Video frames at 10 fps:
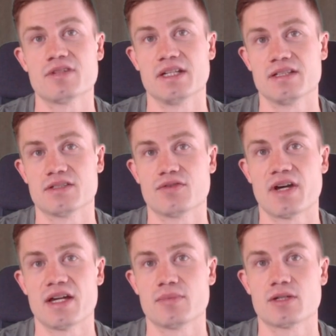then he's
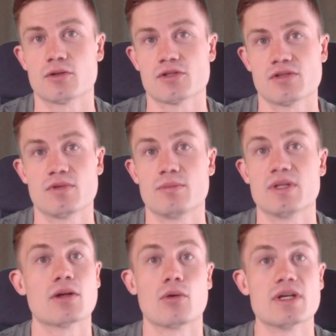fine because there will be
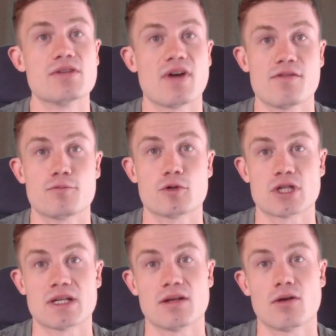no e5 push
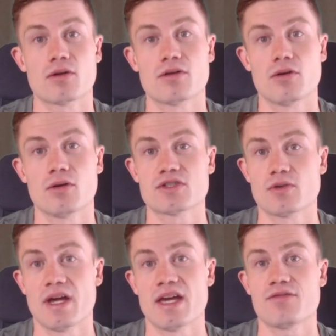any longer.
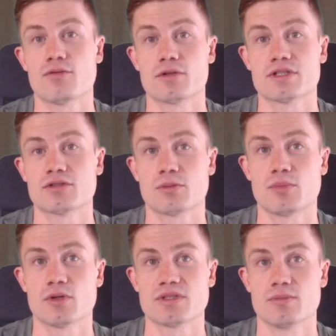Also, f4 is not
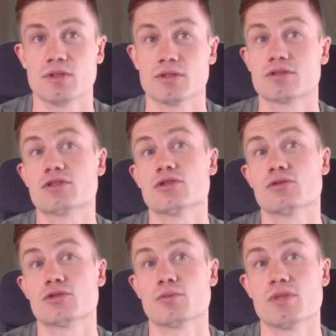possible due
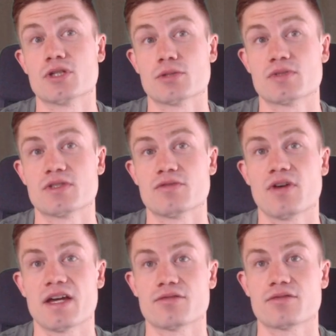to bishop
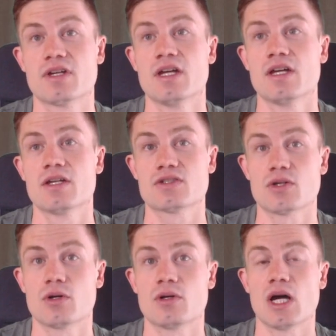c5.
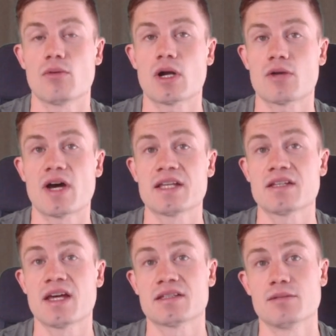So what white
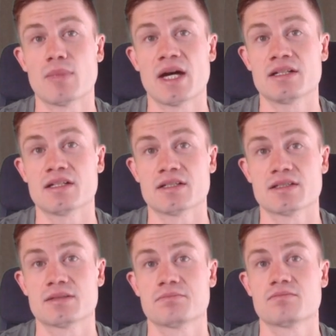had in mind
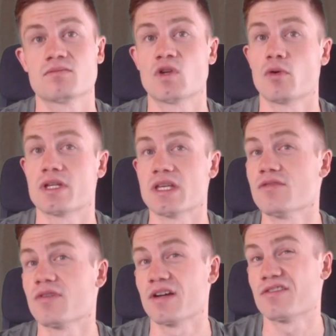is going
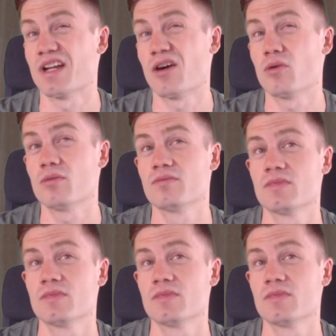e5 now,